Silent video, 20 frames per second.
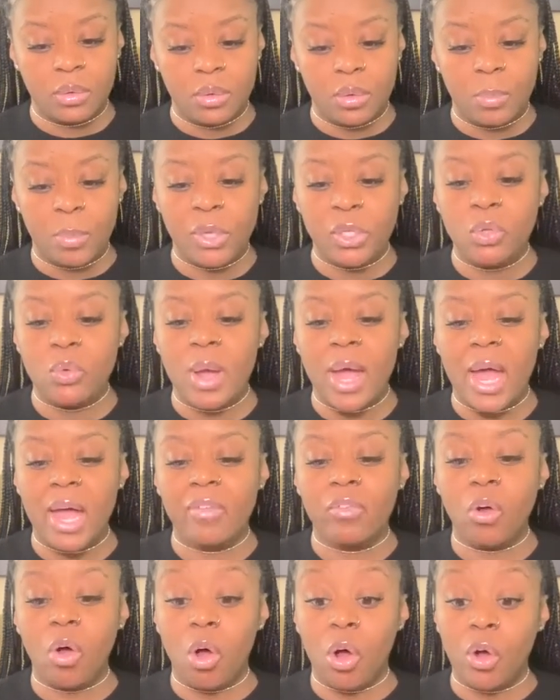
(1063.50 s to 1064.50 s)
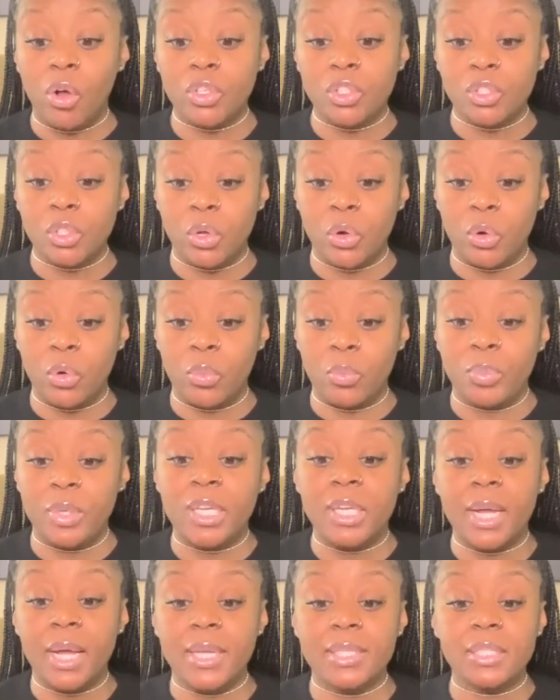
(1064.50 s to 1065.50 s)
but you have also,
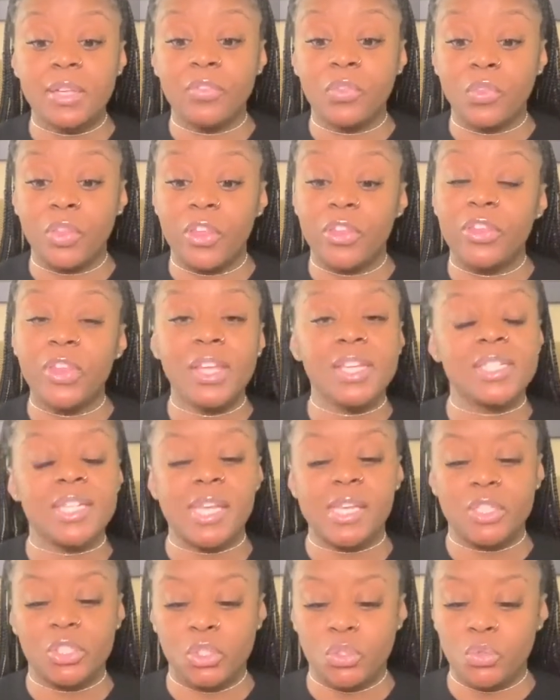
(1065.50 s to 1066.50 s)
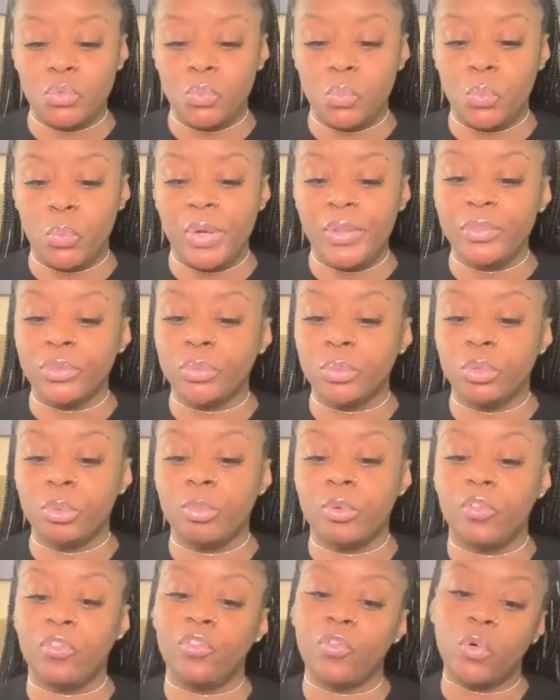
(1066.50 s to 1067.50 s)
because of the things that you went through
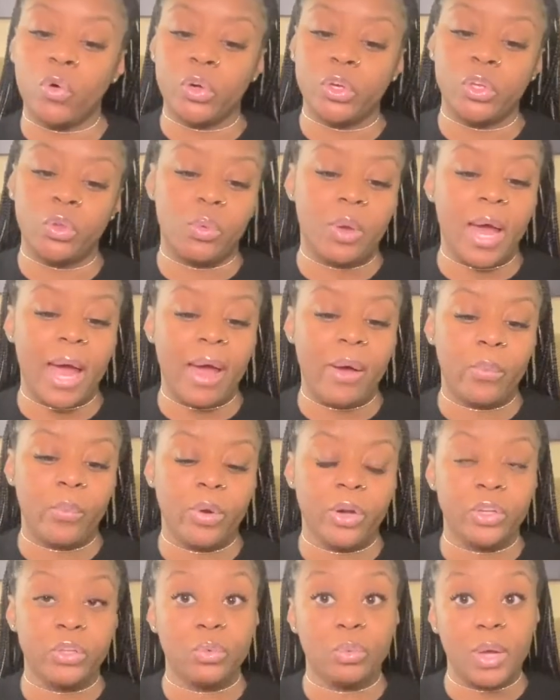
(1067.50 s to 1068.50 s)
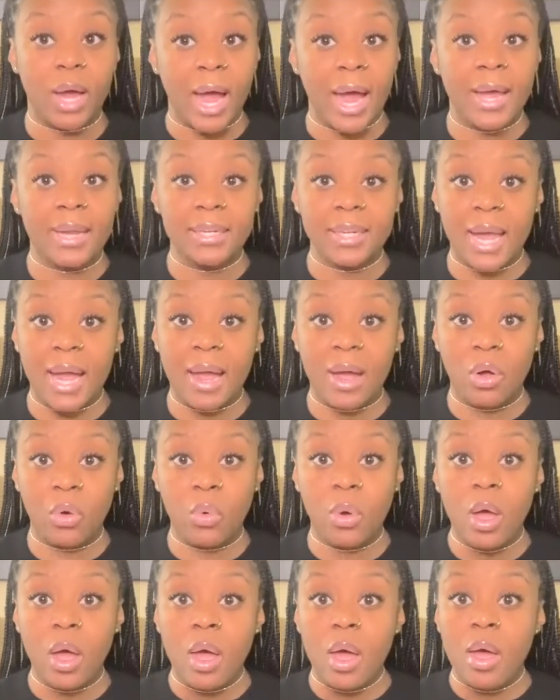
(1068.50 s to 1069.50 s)
before you got where you got now,
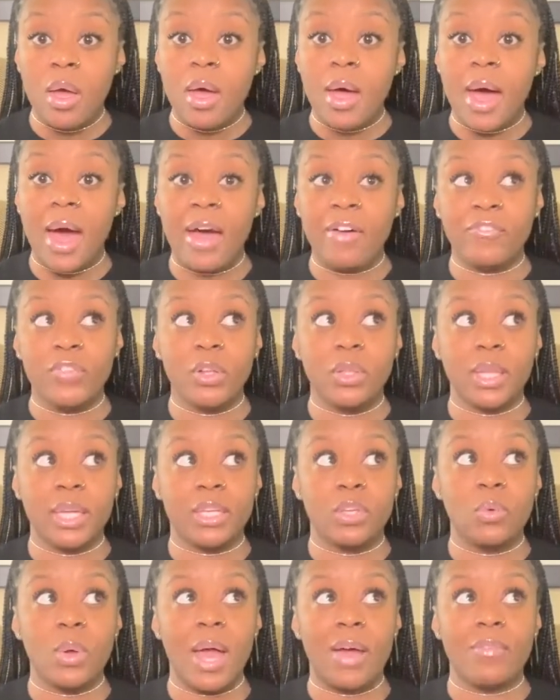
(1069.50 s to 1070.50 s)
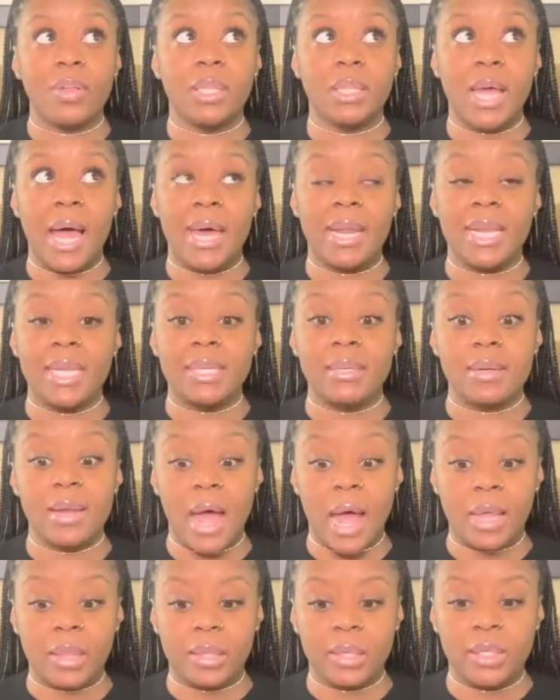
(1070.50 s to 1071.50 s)
I feel like you have a lot of
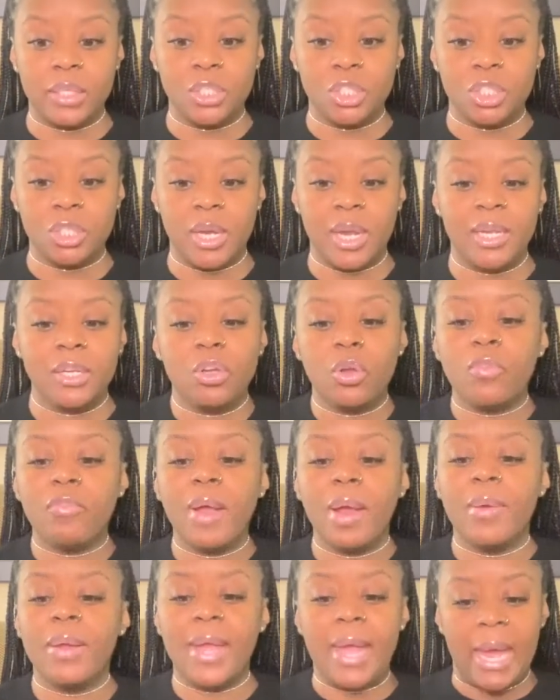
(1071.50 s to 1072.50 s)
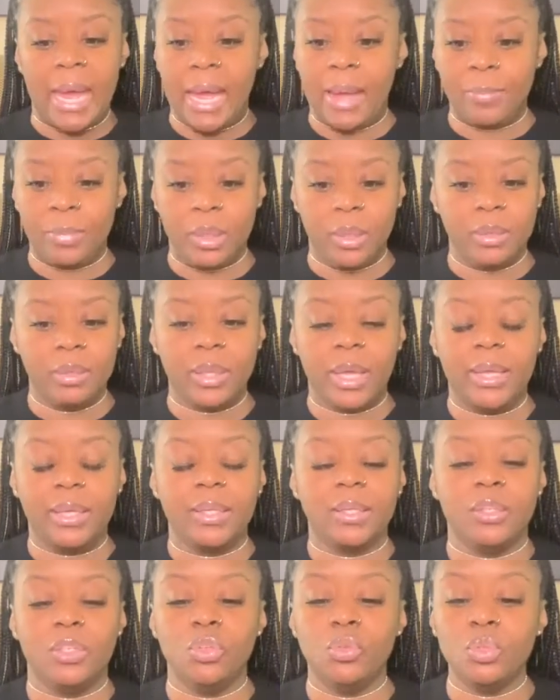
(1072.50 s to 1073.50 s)
knowledge and you're very happy. Like
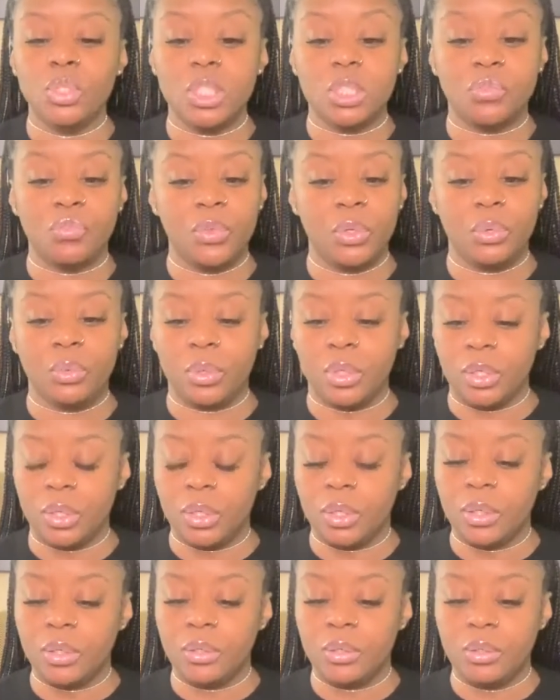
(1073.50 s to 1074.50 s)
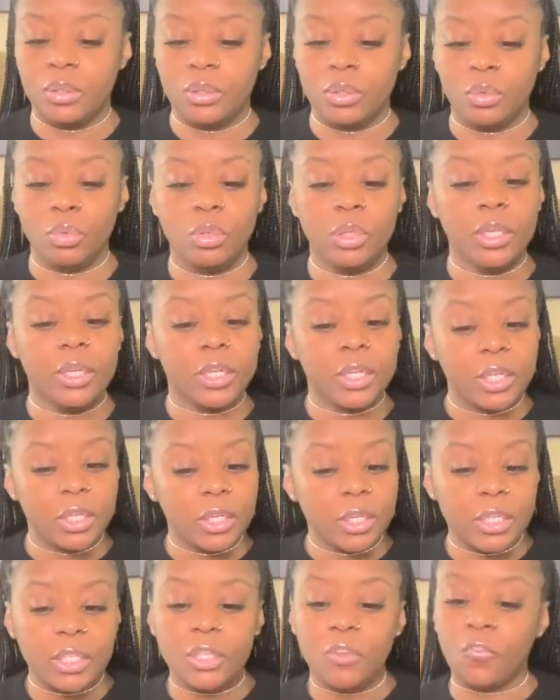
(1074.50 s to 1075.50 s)
you just feel good, you look
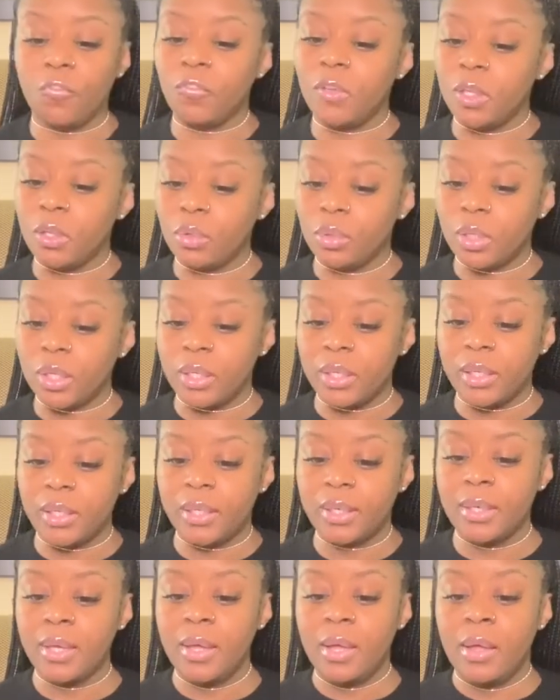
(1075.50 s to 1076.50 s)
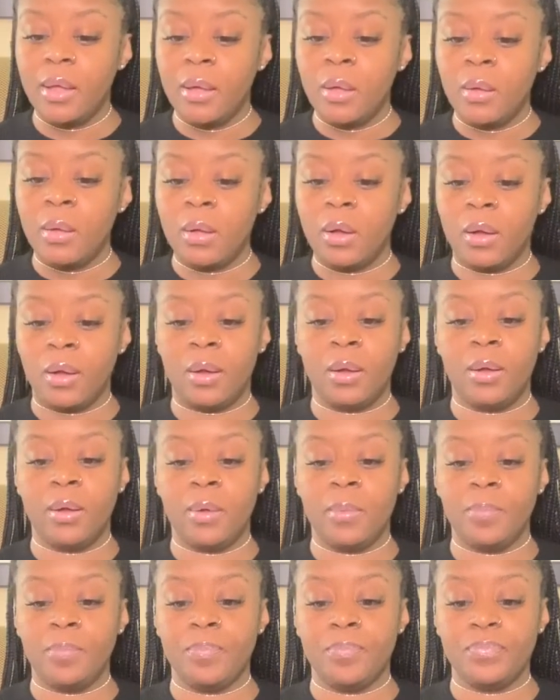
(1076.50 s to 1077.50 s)
good, you feel good.
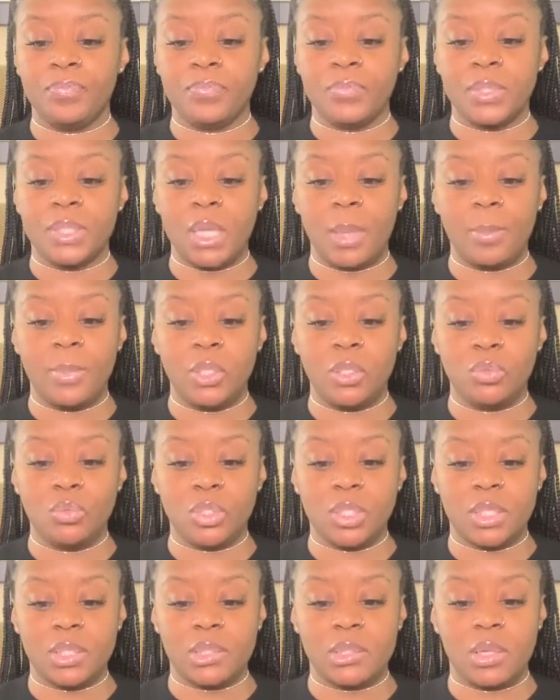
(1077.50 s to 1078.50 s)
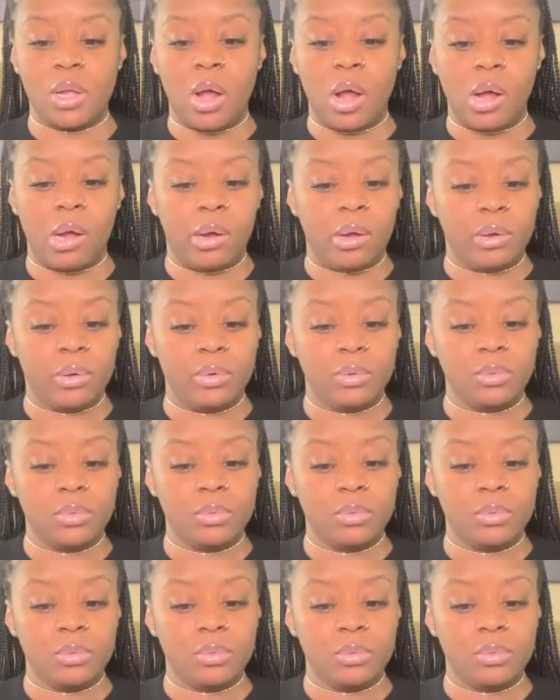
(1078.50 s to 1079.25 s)
Some of you just are,